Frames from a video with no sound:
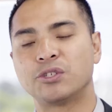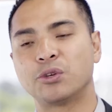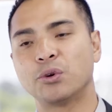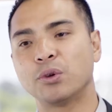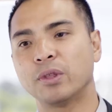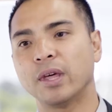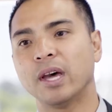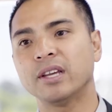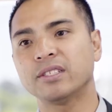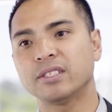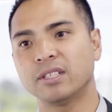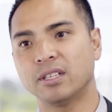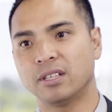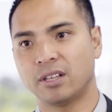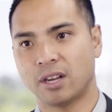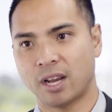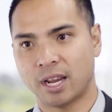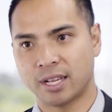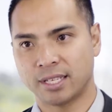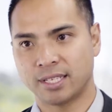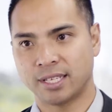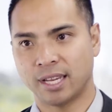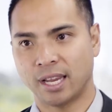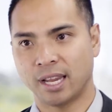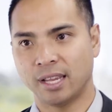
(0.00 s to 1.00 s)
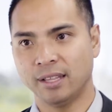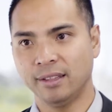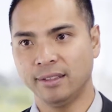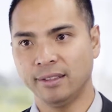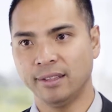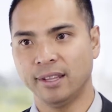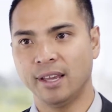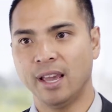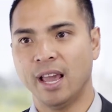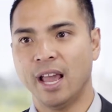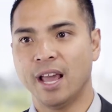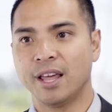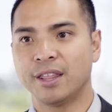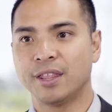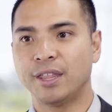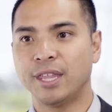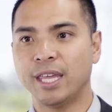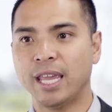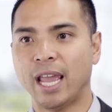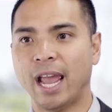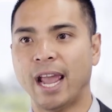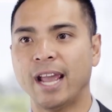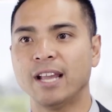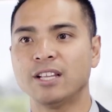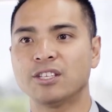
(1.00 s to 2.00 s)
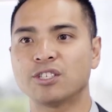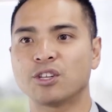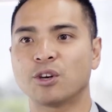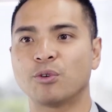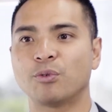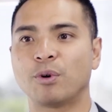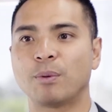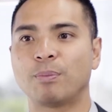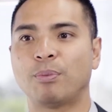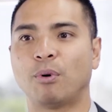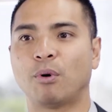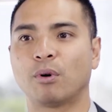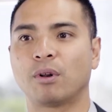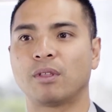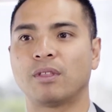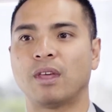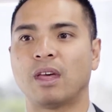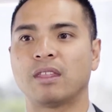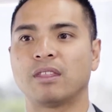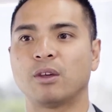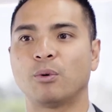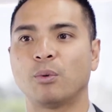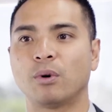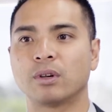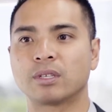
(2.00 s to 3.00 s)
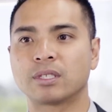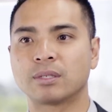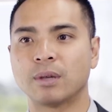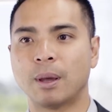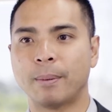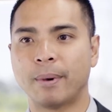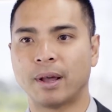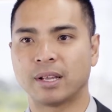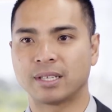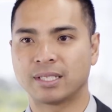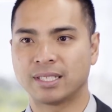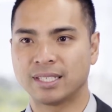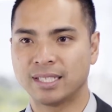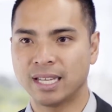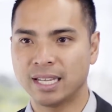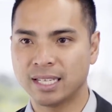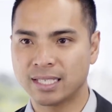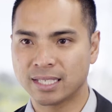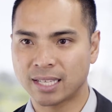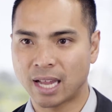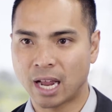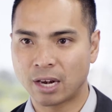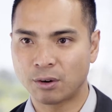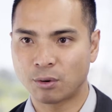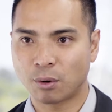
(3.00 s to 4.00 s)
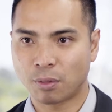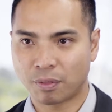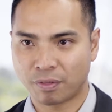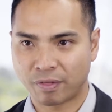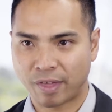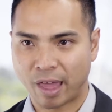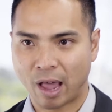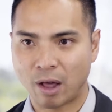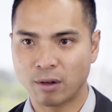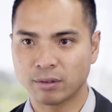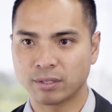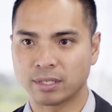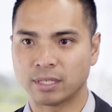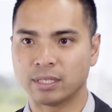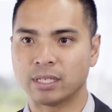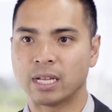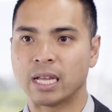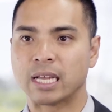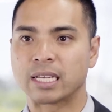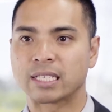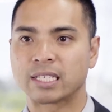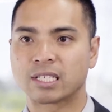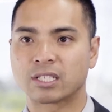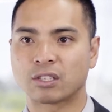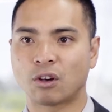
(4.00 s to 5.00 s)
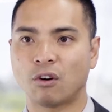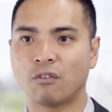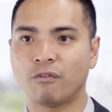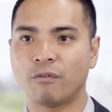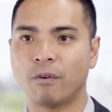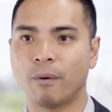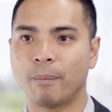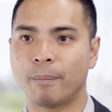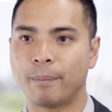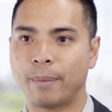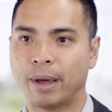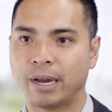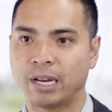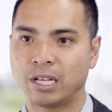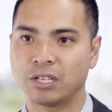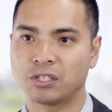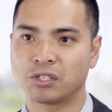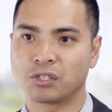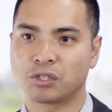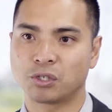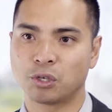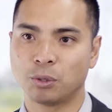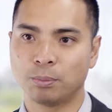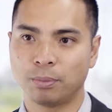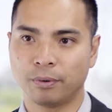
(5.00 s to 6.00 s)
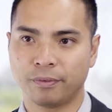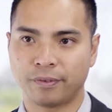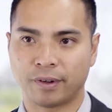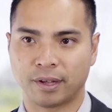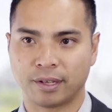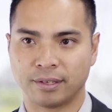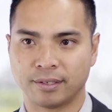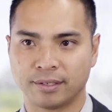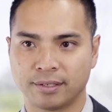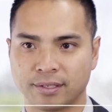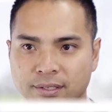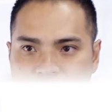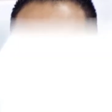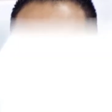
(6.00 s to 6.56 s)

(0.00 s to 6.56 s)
2019, the ATO reported that there was about 600,000 self-managed super funds.